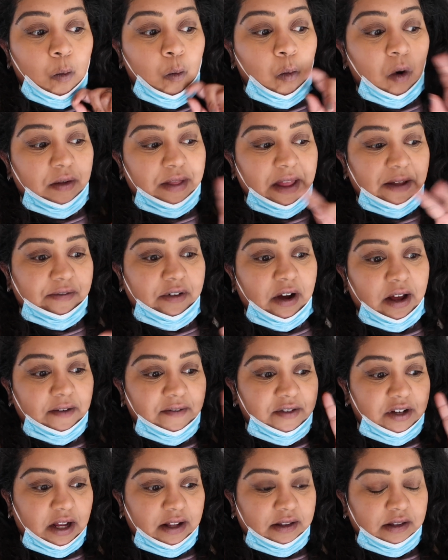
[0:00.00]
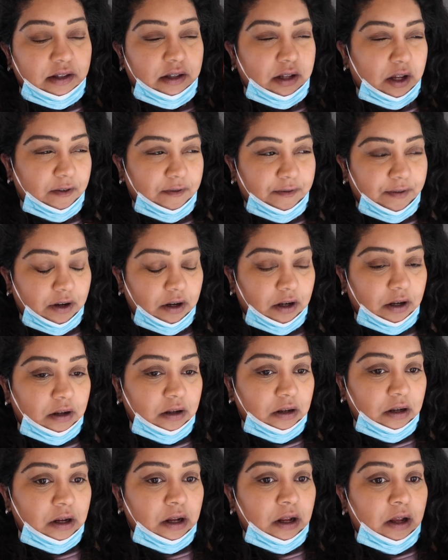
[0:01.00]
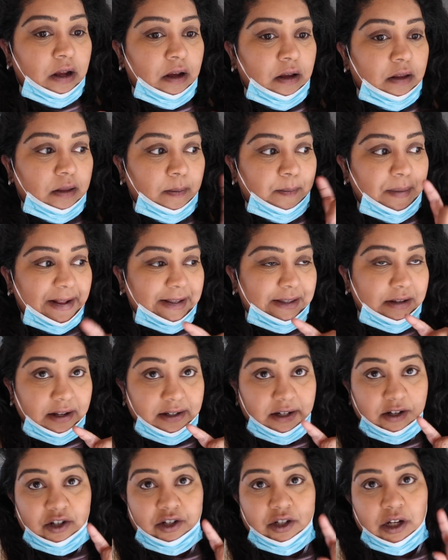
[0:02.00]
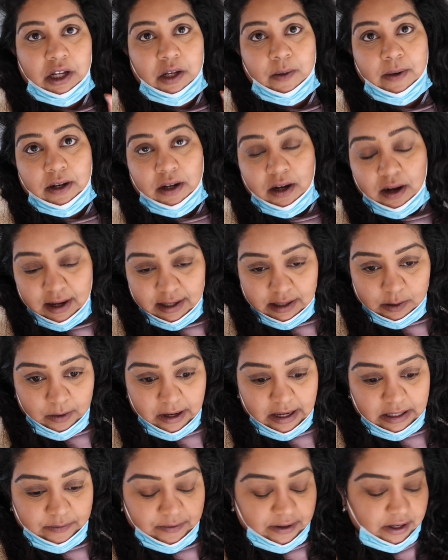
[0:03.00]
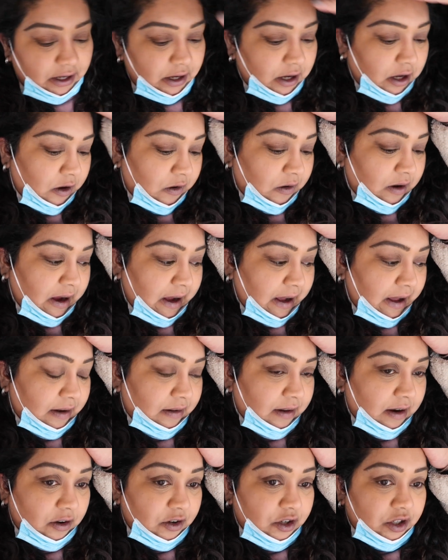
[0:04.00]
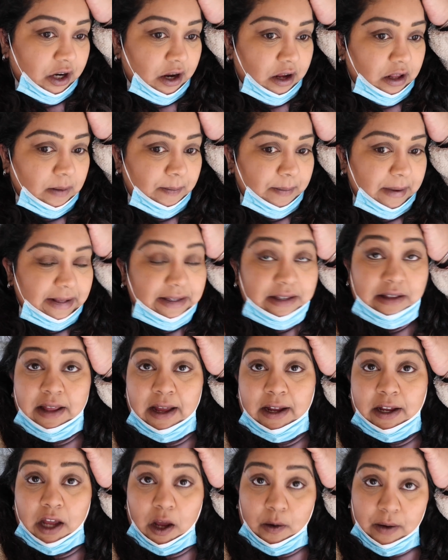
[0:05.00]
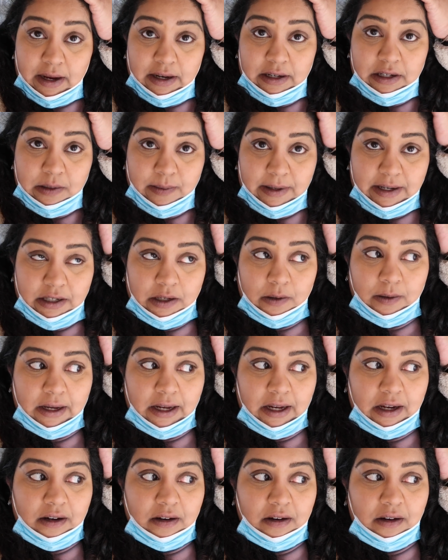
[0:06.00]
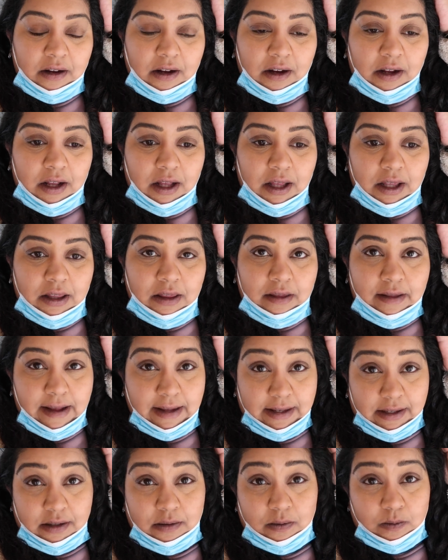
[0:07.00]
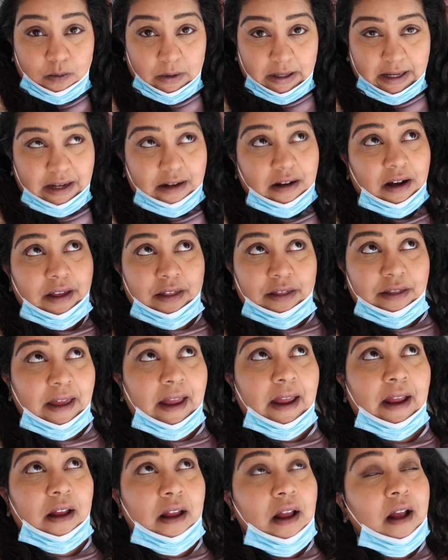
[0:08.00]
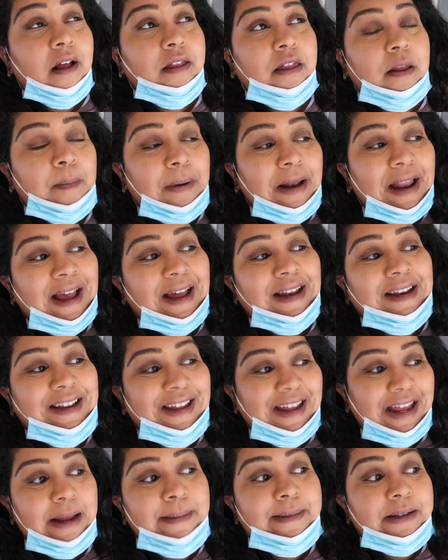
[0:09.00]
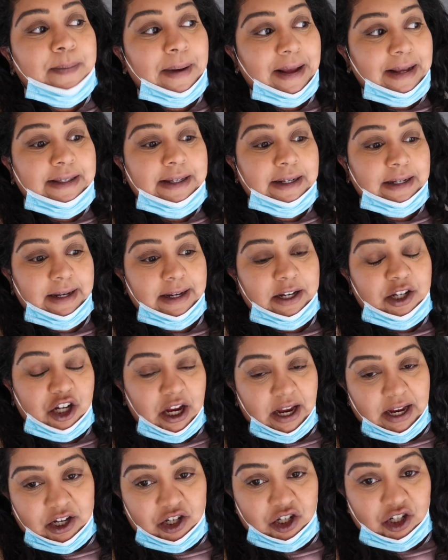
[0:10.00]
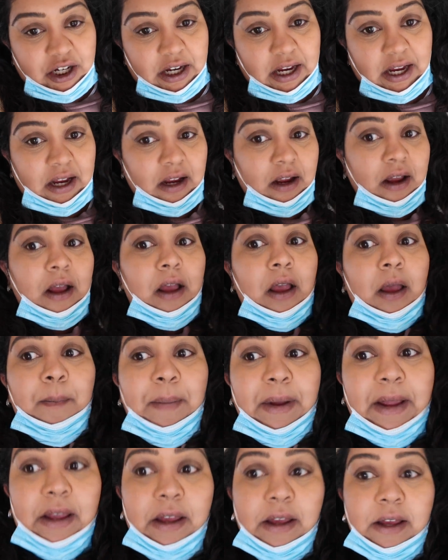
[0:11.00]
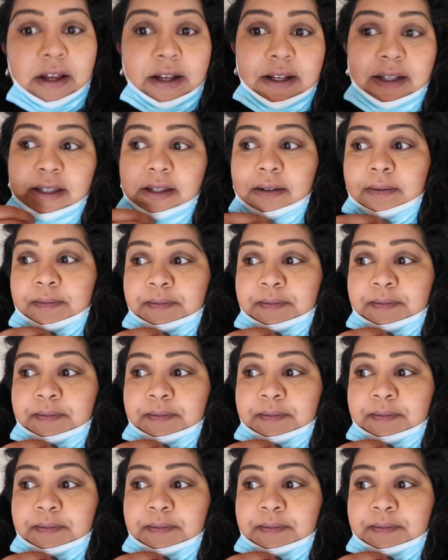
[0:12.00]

what they've kind of done so far, the bits that I didn't show you in last week's video, and then I'll show you the bits that they're going to be doing this week, I think. The plan keeps basically changing because,